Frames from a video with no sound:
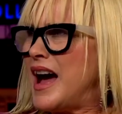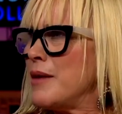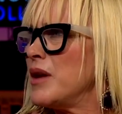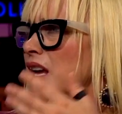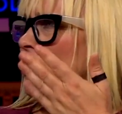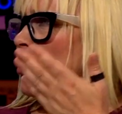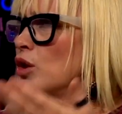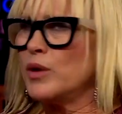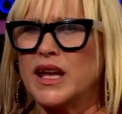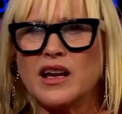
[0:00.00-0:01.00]
I made
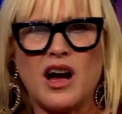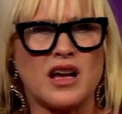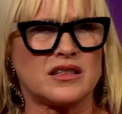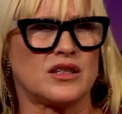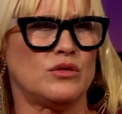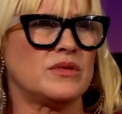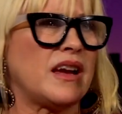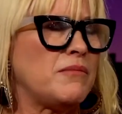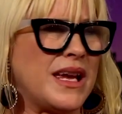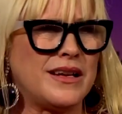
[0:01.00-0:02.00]
Halloween costumes.
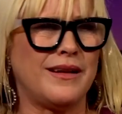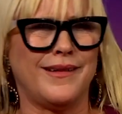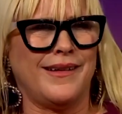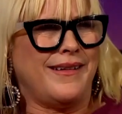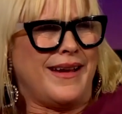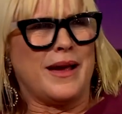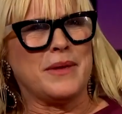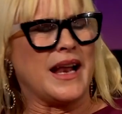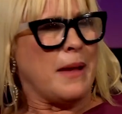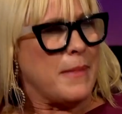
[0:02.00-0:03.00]
I make
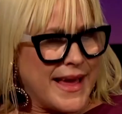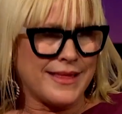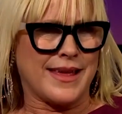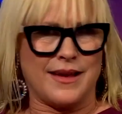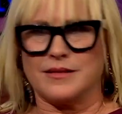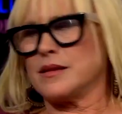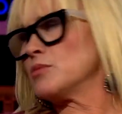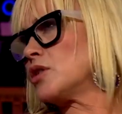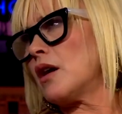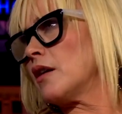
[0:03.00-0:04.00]
things.
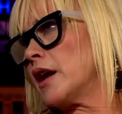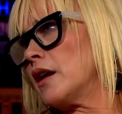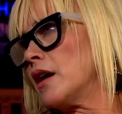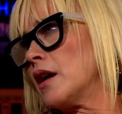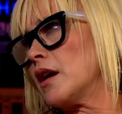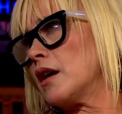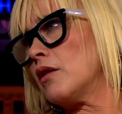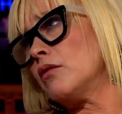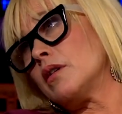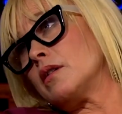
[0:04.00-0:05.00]
I'm sorry, you know?